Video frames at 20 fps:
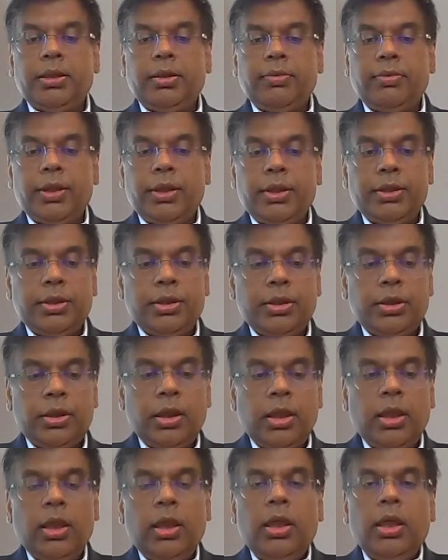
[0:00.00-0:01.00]
innovation
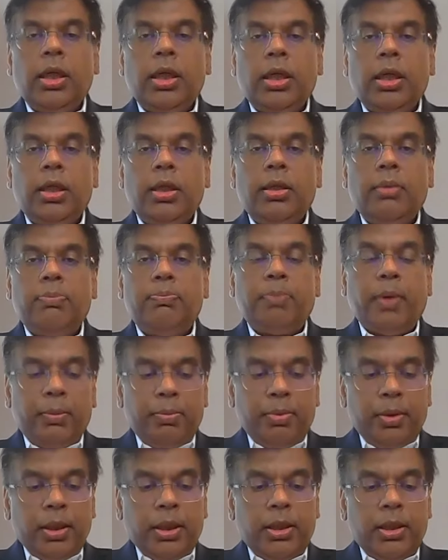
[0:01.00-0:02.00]
in the
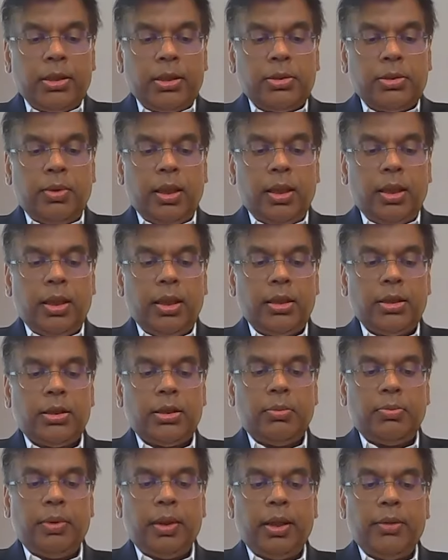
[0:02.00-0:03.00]
public as well as
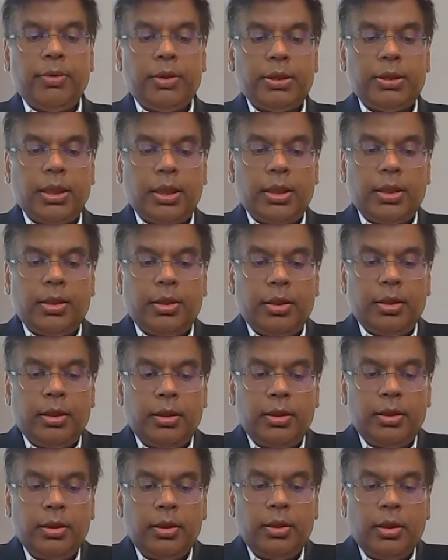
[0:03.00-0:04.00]
the private sector,